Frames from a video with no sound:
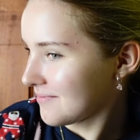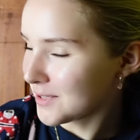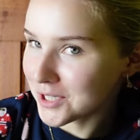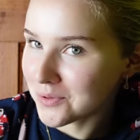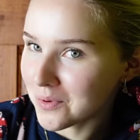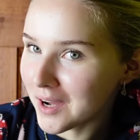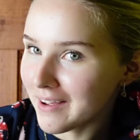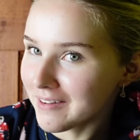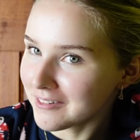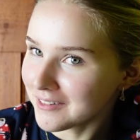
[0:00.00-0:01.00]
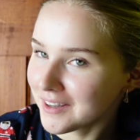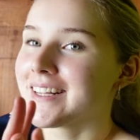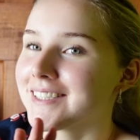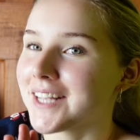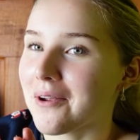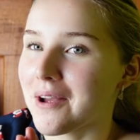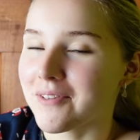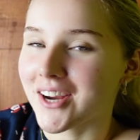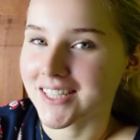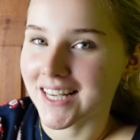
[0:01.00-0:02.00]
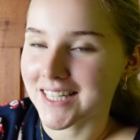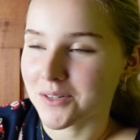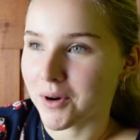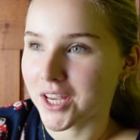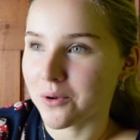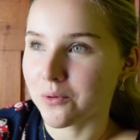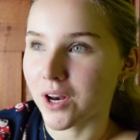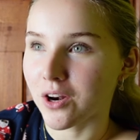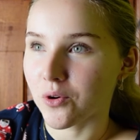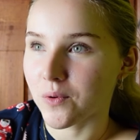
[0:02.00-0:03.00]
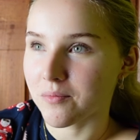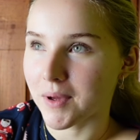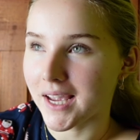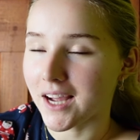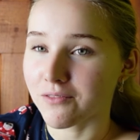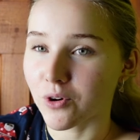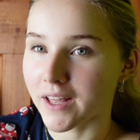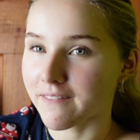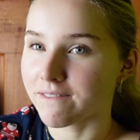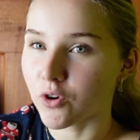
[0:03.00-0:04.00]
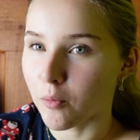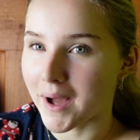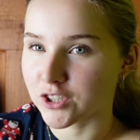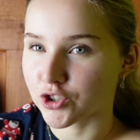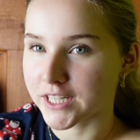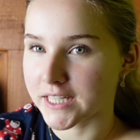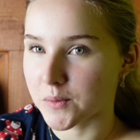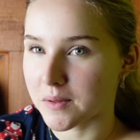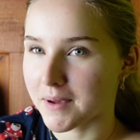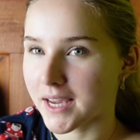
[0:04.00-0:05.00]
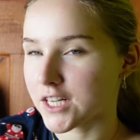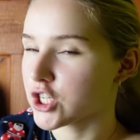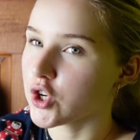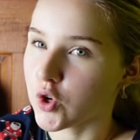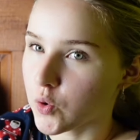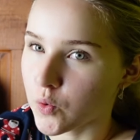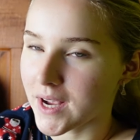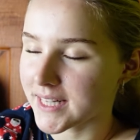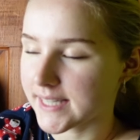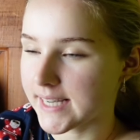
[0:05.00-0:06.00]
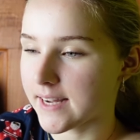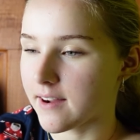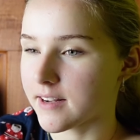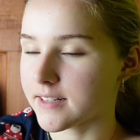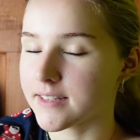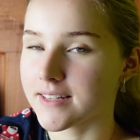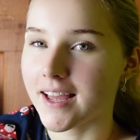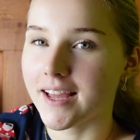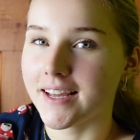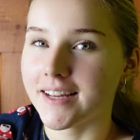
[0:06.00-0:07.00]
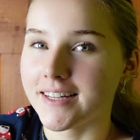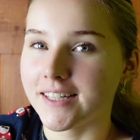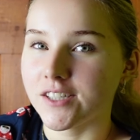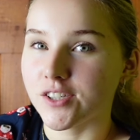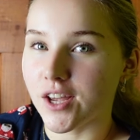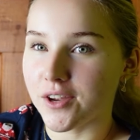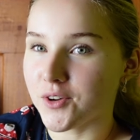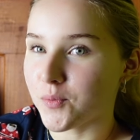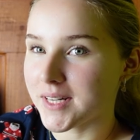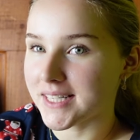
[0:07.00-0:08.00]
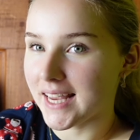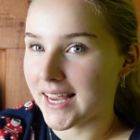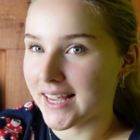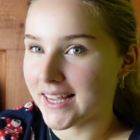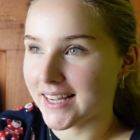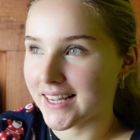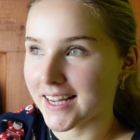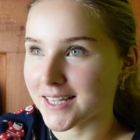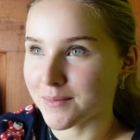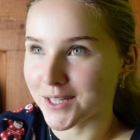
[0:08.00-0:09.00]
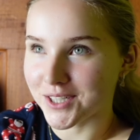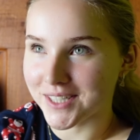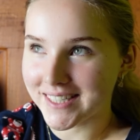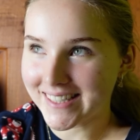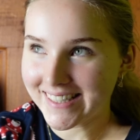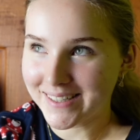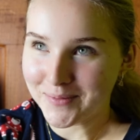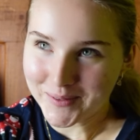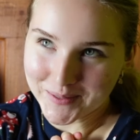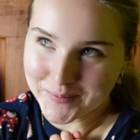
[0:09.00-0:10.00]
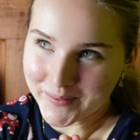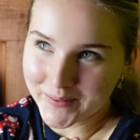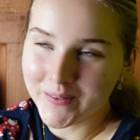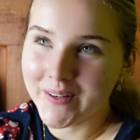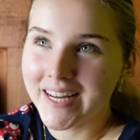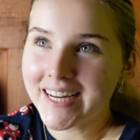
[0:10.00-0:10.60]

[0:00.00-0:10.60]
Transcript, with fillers: which is wild. So I'm very excited to bring you all along with me. I've got like 4 batteries with me, 2 SD cards. So you'll be seeing as much as possible,